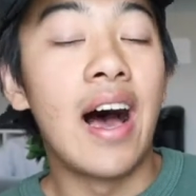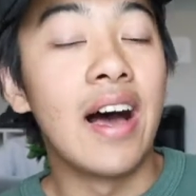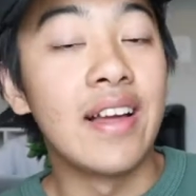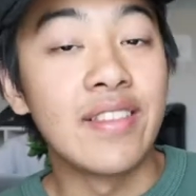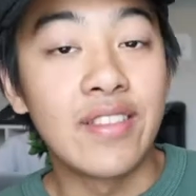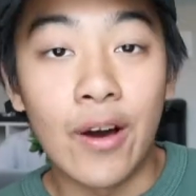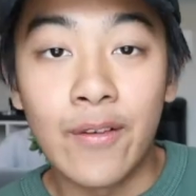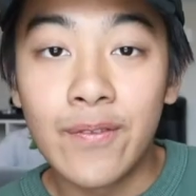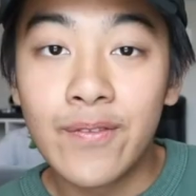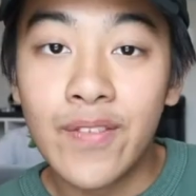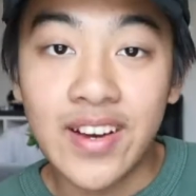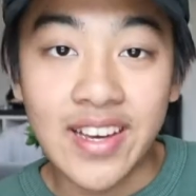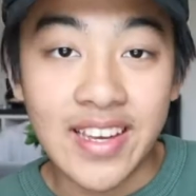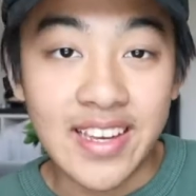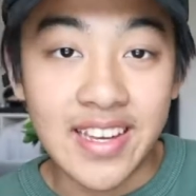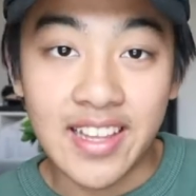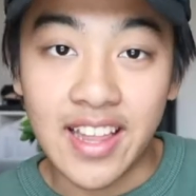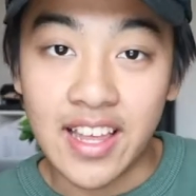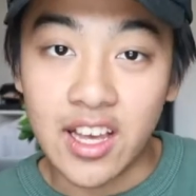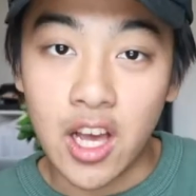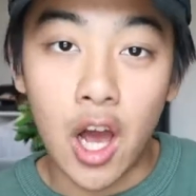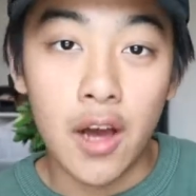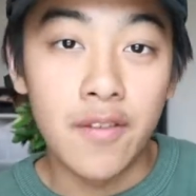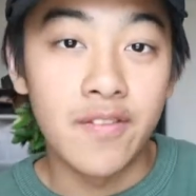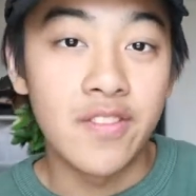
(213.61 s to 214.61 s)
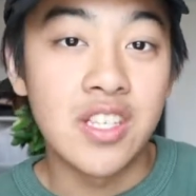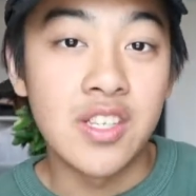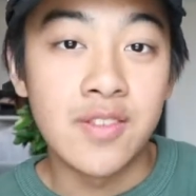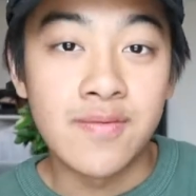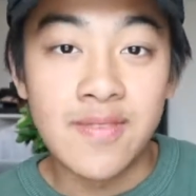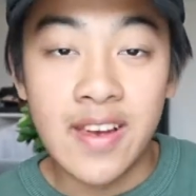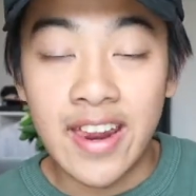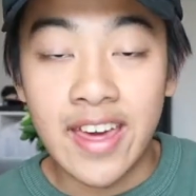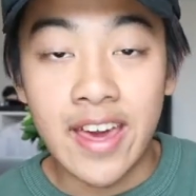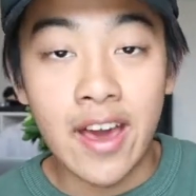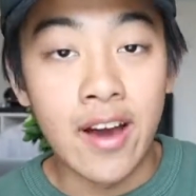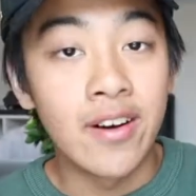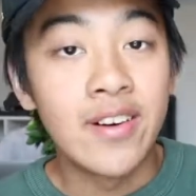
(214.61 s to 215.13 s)
Don't fucking click off of this
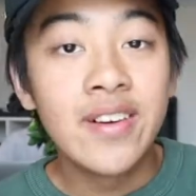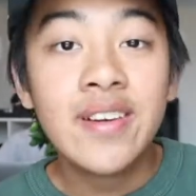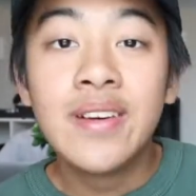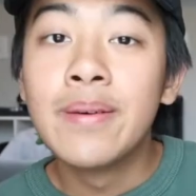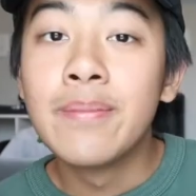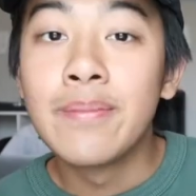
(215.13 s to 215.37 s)
video.